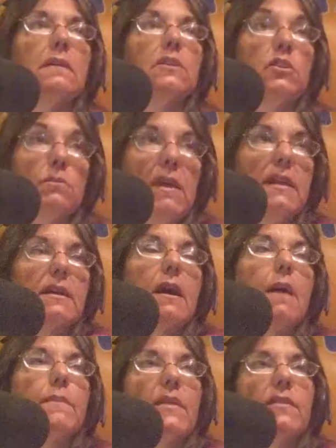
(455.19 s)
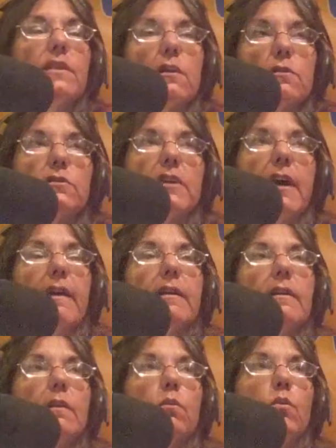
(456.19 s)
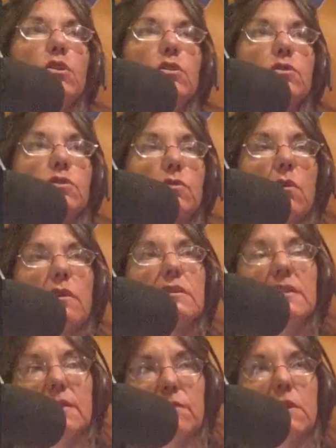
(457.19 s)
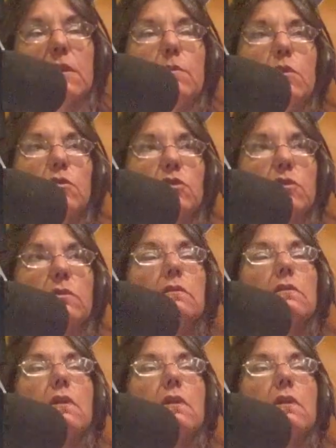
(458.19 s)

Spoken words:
You made a comment the other day when you saw a TV commercial